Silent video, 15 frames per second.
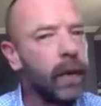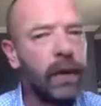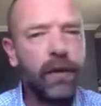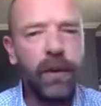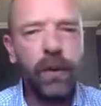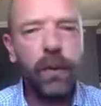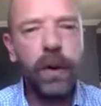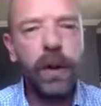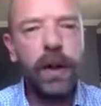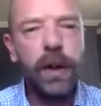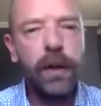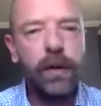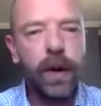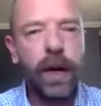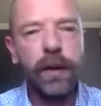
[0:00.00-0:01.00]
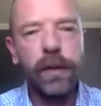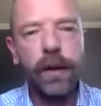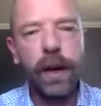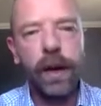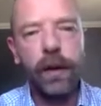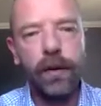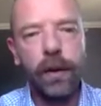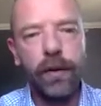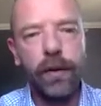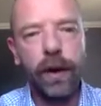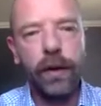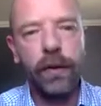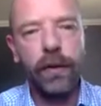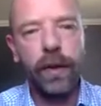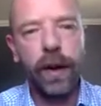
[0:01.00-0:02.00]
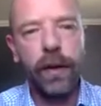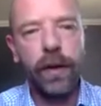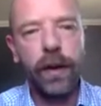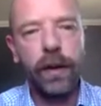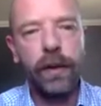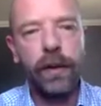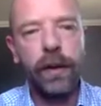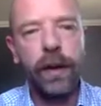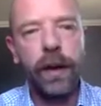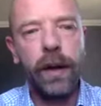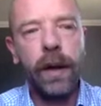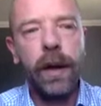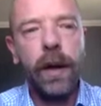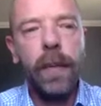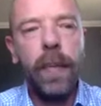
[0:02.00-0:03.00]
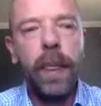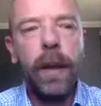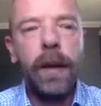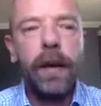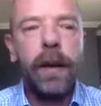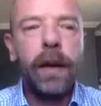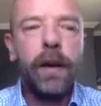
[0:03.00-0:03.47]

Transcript: So really great results right there. And